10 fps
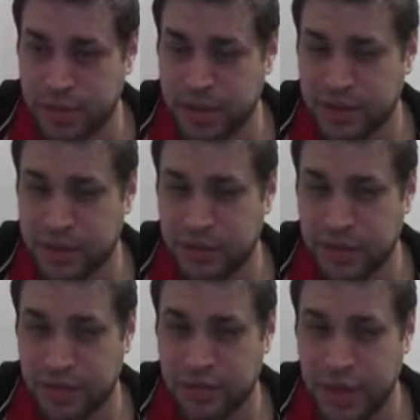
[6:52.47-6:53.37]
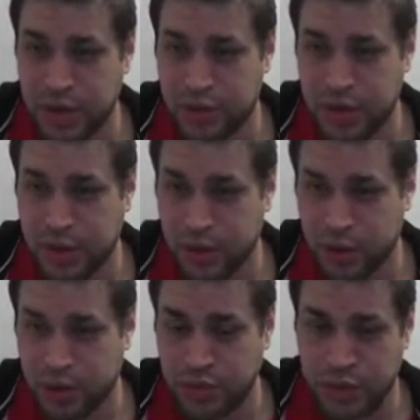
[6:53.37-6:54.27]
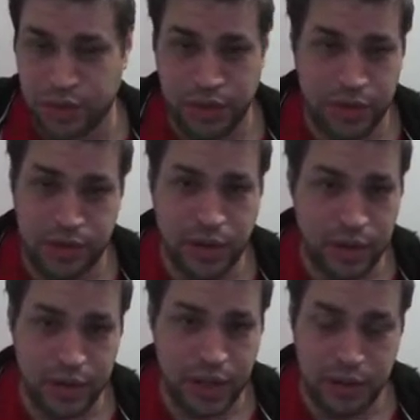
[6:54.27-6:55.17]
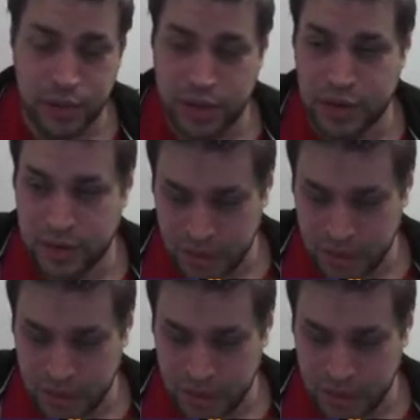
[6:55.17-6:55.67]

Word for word: but Dainsleaf is very, very old on the start of the game with that.